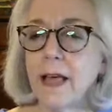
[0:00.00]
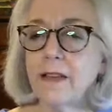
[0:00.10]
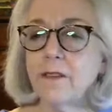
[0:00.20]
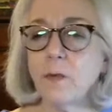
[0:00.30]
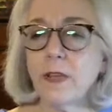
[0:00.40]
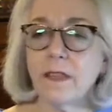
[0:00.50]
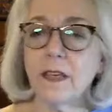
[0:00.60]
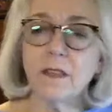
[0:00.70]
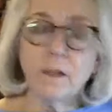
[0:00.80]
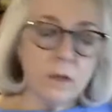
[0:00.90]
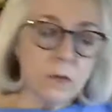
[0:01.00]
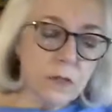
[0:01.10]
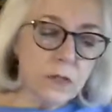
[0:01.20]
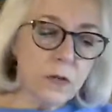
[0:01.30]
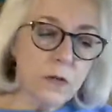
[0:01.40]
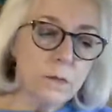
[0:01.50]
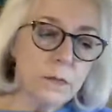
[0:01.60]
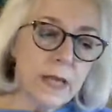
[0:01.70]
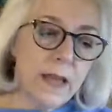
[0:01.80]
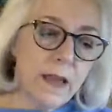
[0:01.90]
And if we think there are long-term
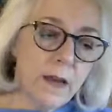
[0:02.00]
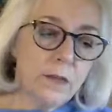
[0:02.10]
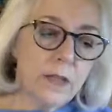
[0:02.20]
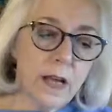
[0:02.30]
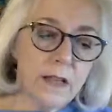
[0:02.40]
health